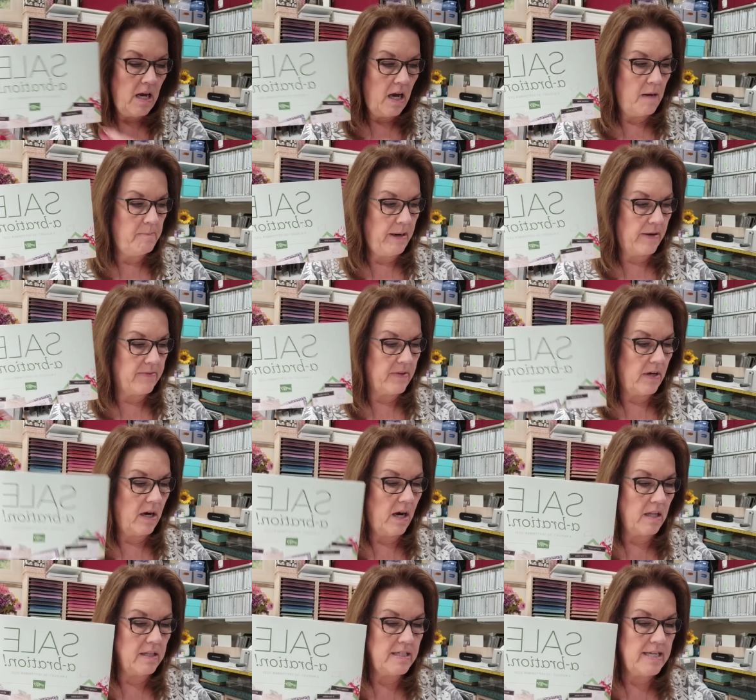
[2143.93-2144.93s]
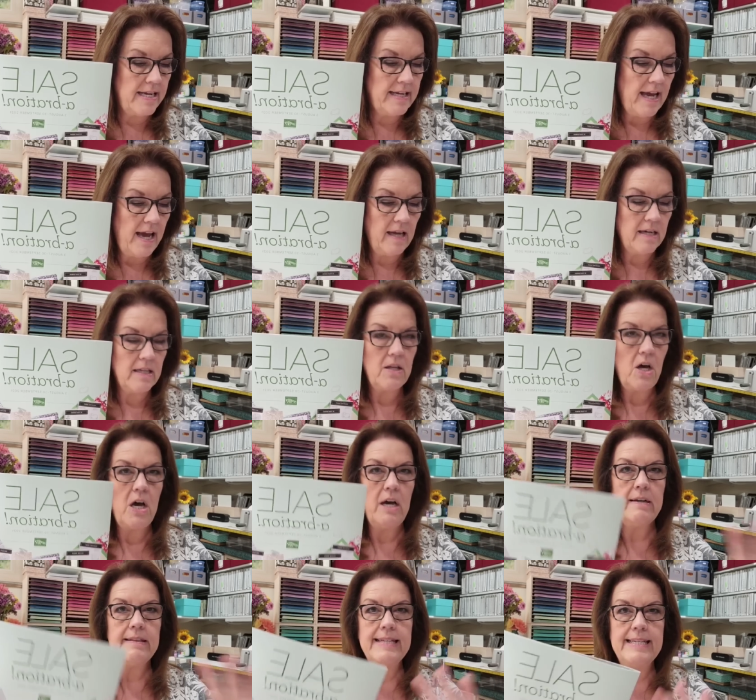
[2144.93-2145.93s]
about the holiday
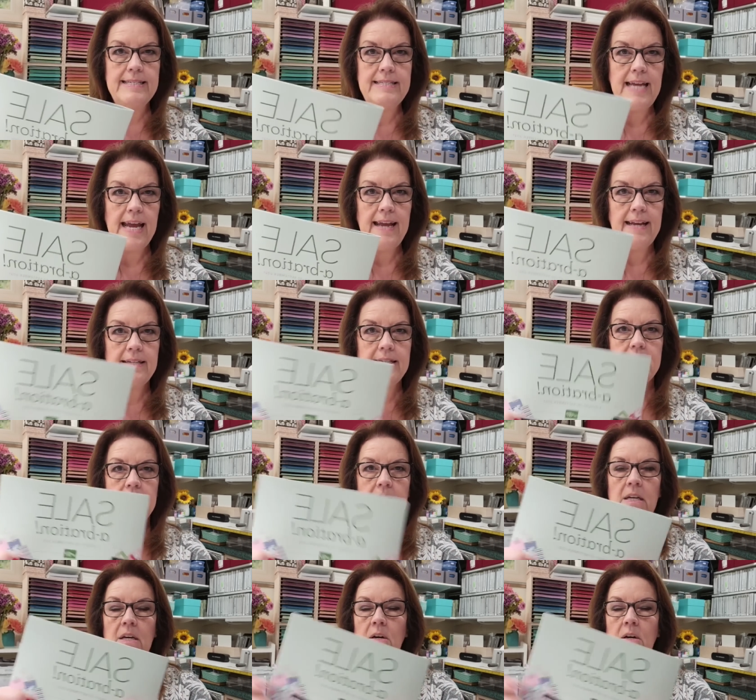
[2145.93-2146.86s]
catalog, the dates,